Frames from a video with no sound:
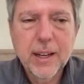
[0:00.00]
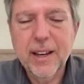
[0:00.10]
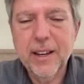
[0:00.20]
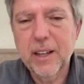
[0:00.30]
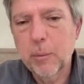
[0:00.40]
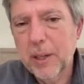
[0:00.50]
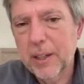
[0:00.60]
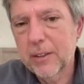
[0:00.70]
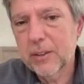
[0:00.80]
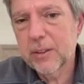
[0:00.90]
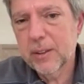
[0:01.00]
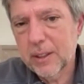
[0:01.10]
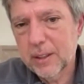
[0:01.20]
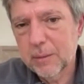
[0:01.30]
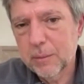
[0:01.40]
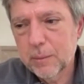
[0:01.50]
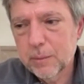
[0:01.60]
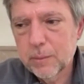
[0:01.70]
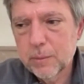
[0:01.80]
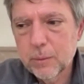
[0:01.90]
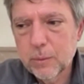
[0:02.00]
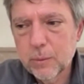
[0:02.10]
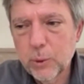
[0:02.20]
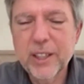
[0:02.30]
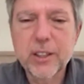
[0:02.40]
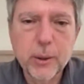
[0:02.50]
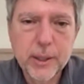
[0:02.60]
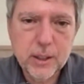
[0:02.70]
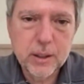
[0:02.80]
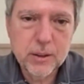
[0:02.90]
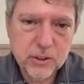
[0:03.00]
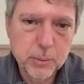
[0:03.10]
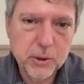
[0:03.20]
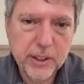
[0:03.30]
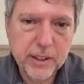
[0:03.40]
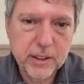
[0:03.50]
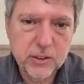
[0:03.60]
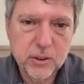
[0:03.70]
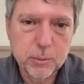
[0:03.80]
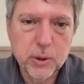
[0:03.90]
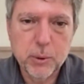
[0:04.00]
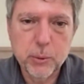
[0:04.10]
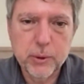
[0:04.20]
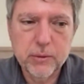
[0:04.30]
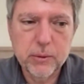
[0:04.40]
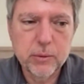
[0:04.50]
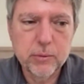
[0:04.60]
can and might reintegrate syllabus data at some point, but we've